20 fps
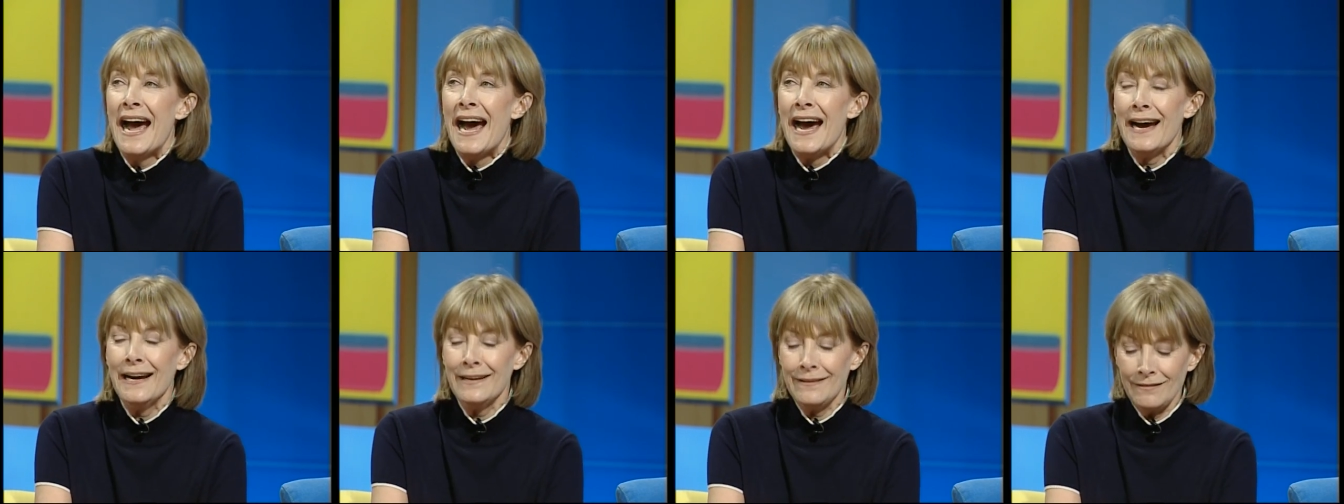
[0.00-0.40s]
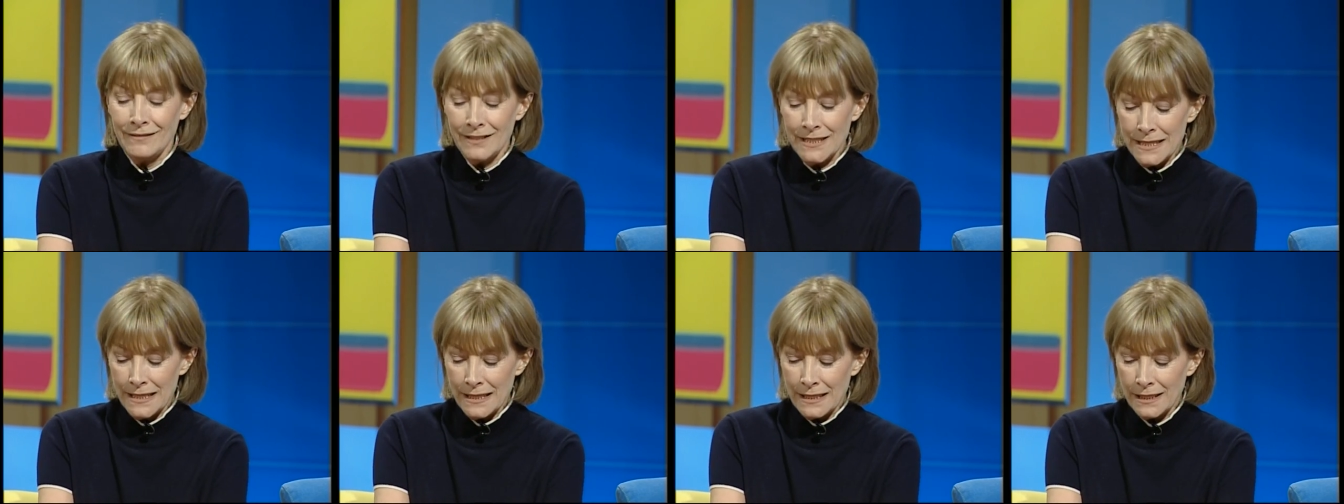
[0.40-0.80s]
I
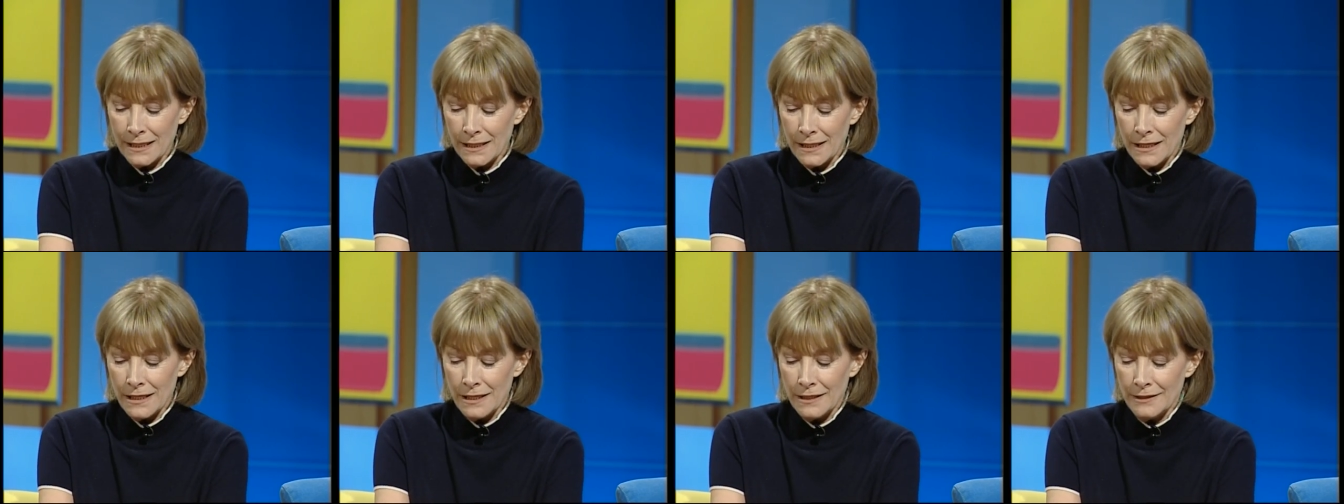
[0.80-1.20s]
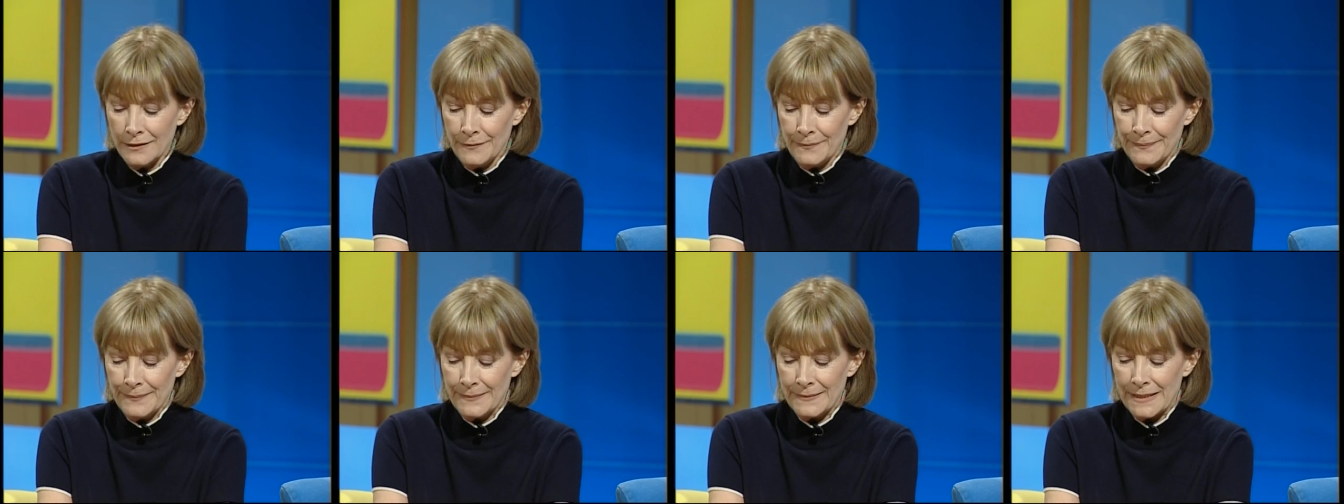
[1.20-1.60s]
think
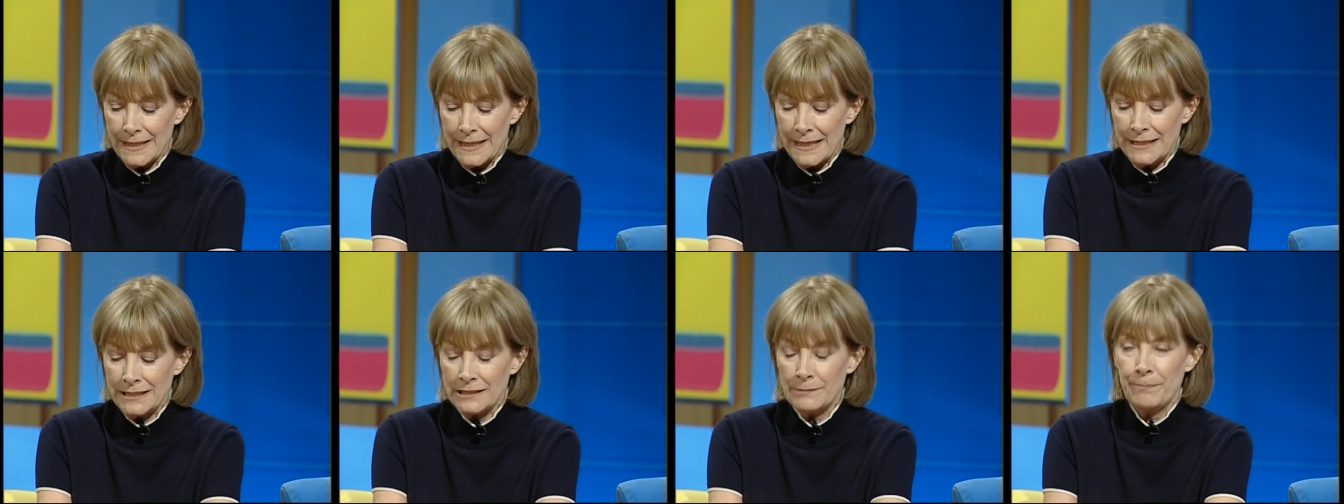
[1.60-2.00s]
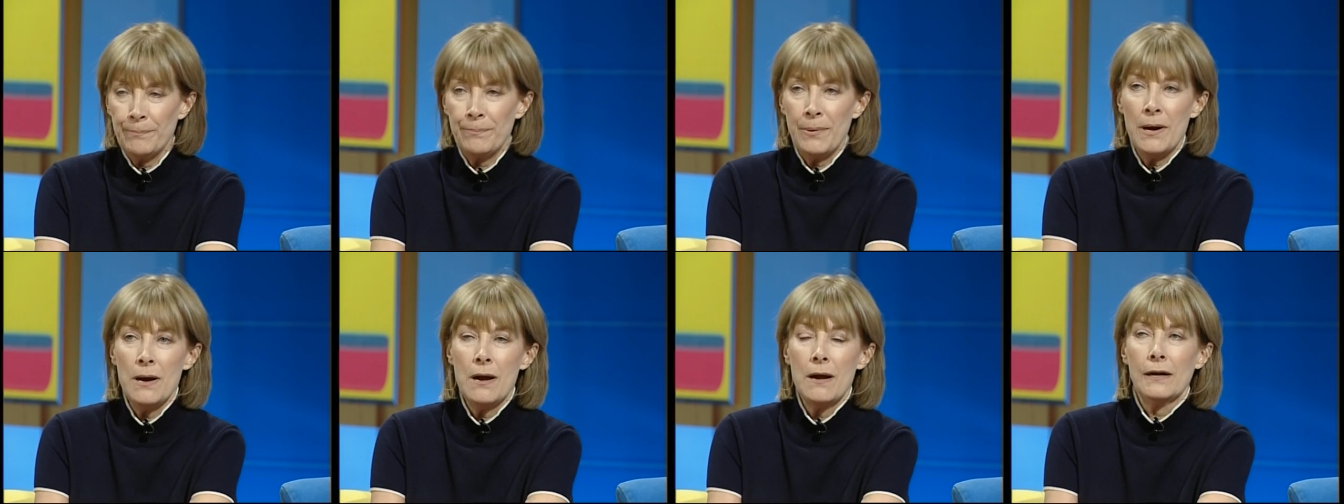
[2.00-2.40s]
it's
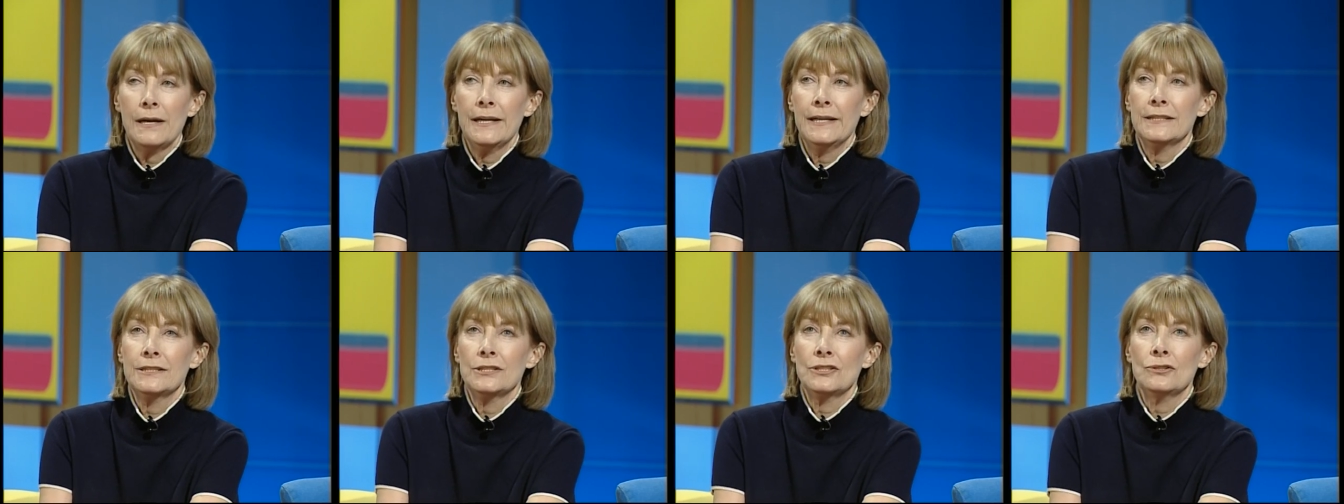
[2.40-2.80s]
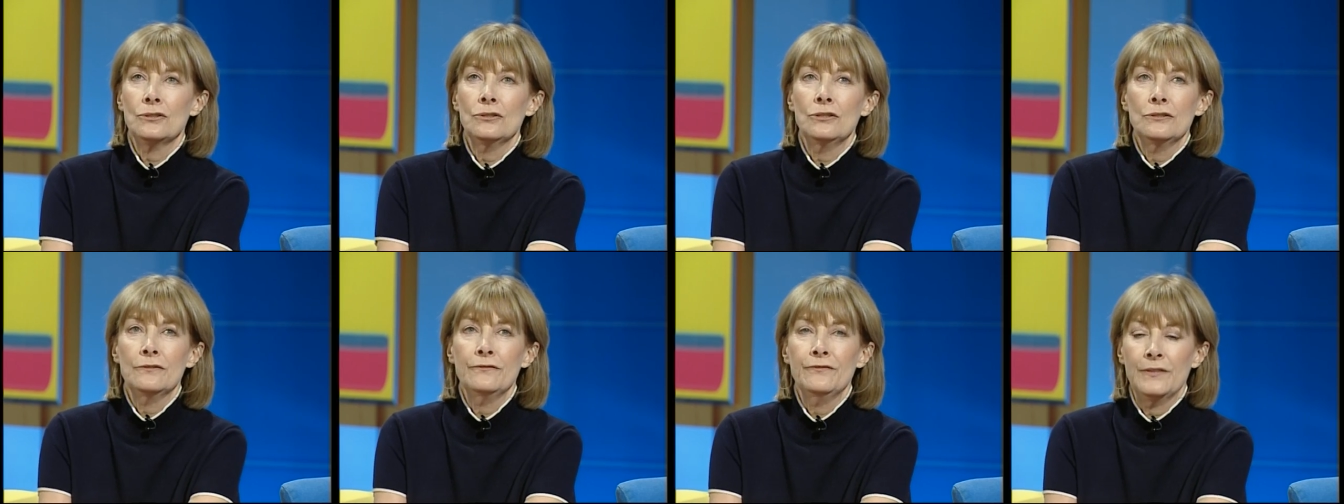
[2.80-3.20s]
partly a
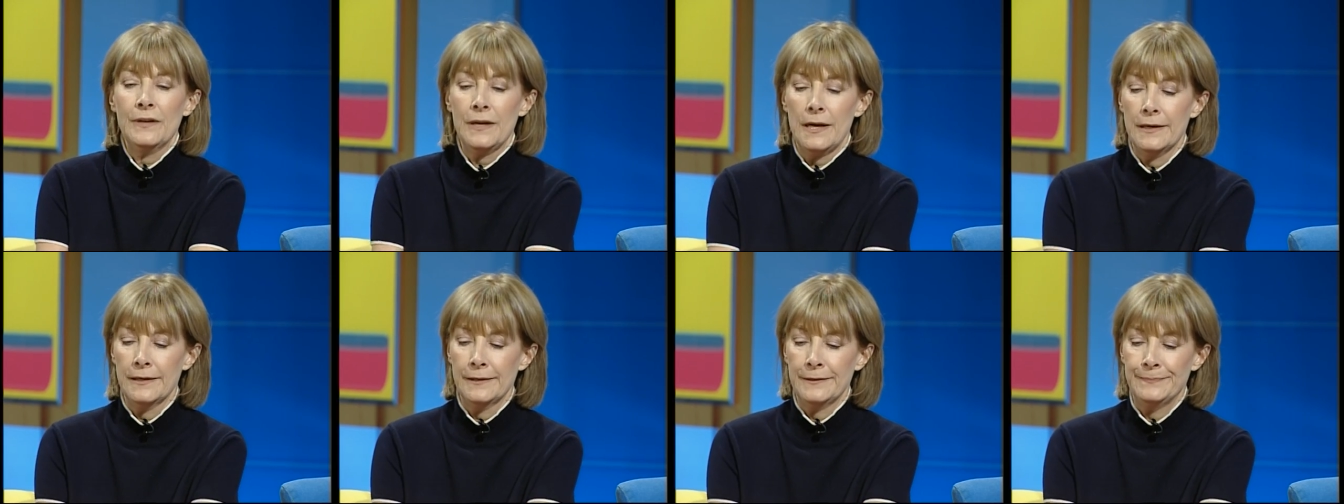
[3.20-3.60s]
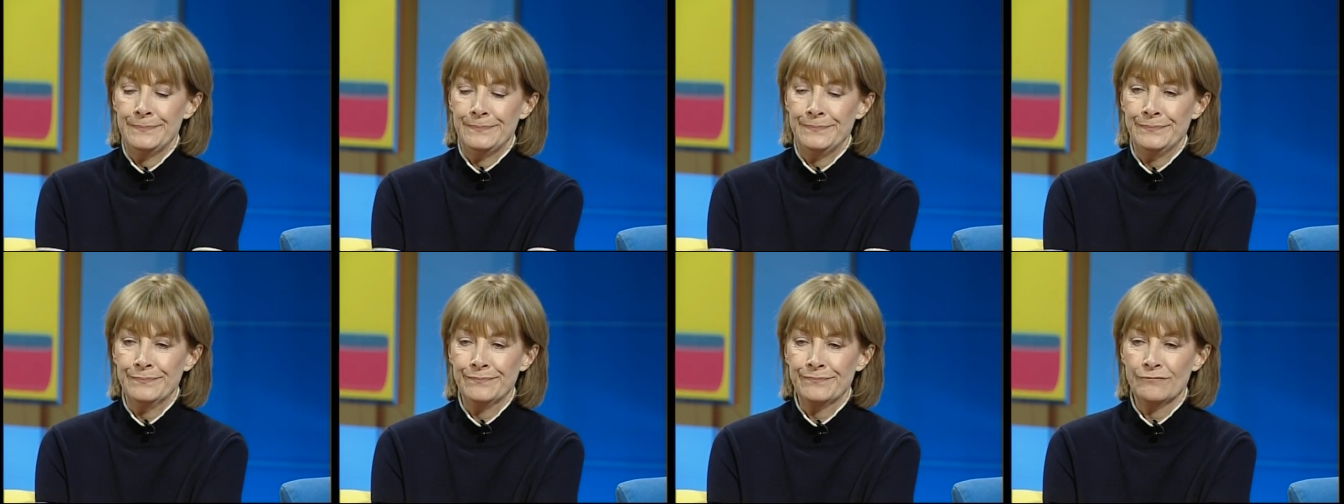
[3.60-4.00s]
sort of
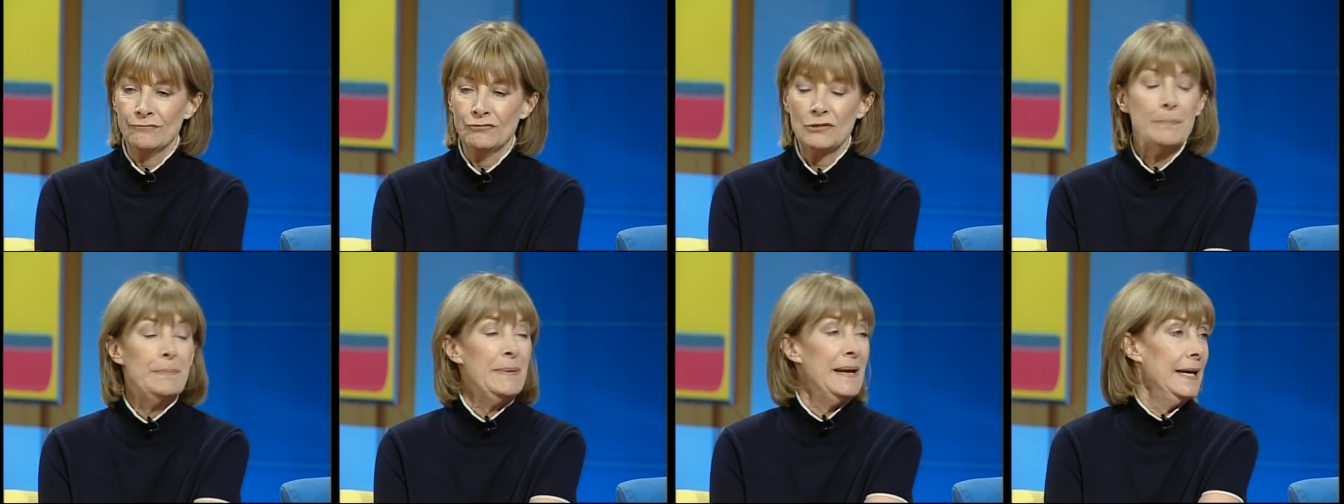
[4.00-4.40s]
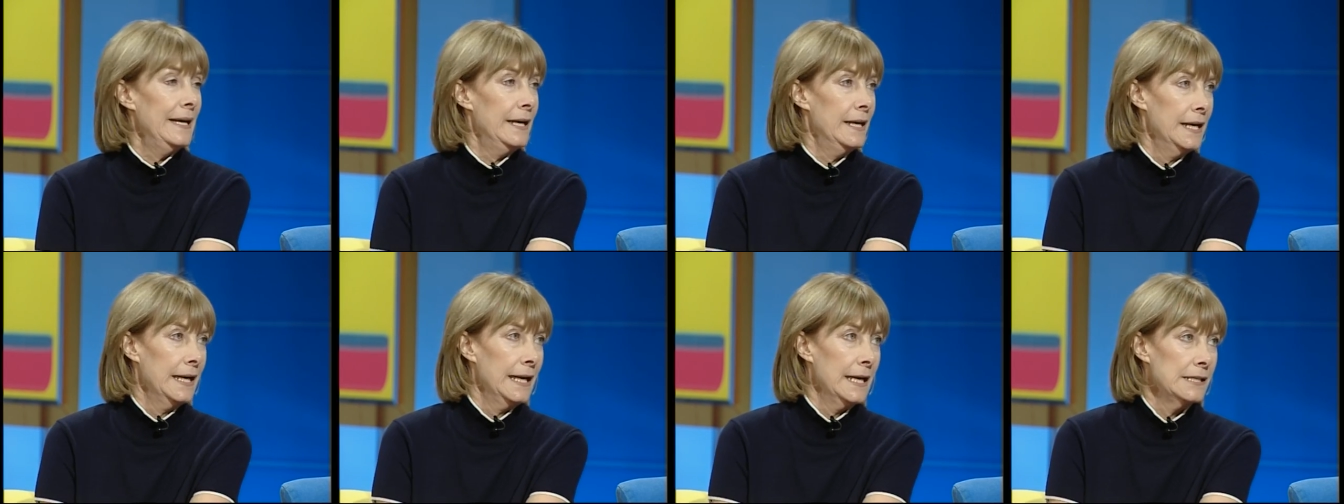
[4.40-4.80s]

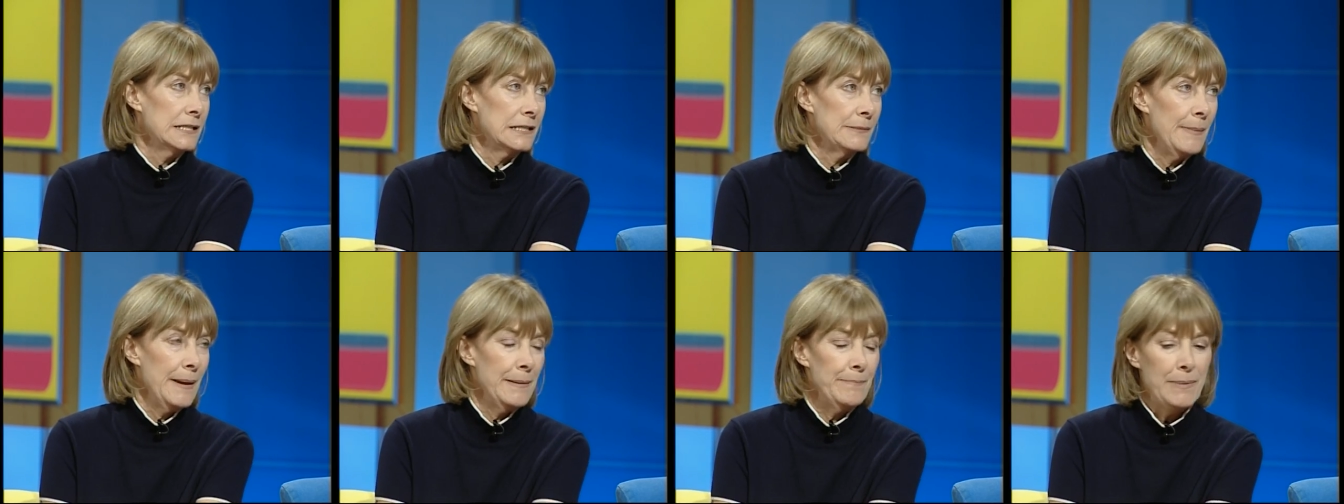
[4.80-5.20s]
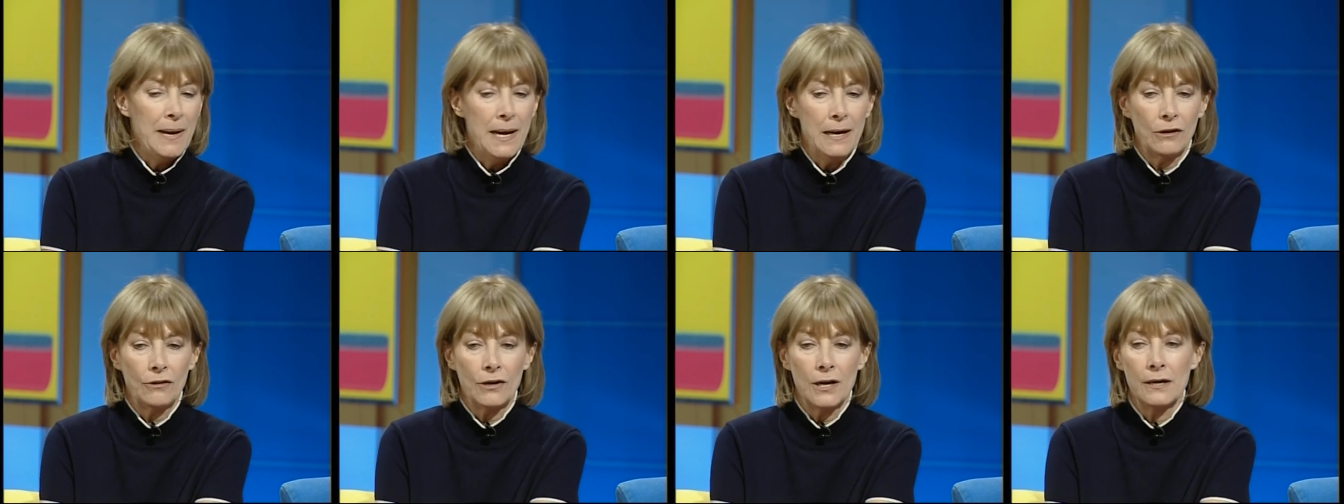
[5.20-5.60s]
rebellion against my
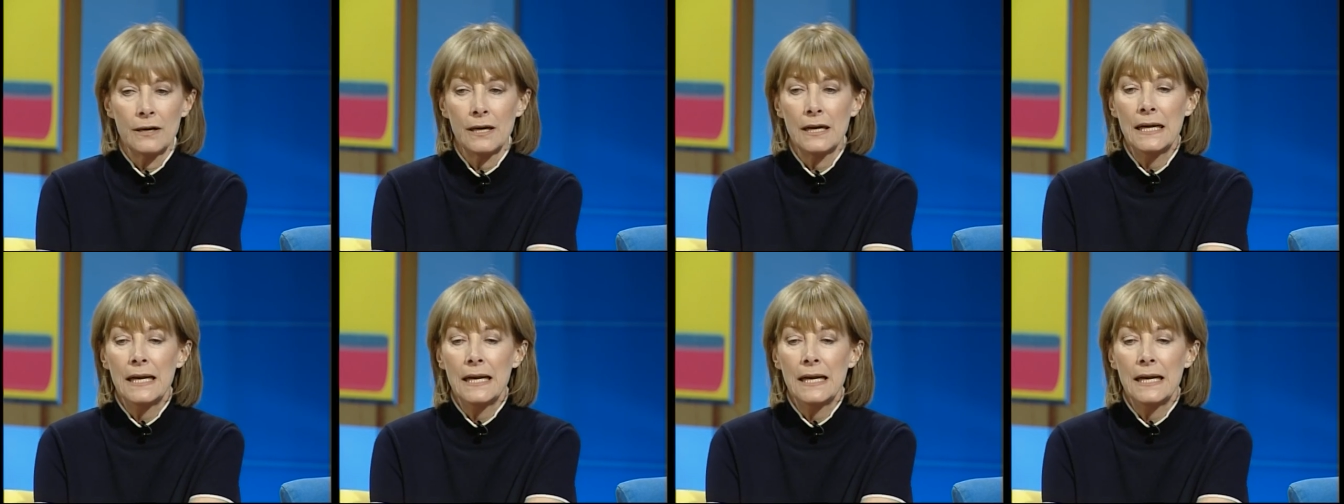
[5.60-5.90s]
background.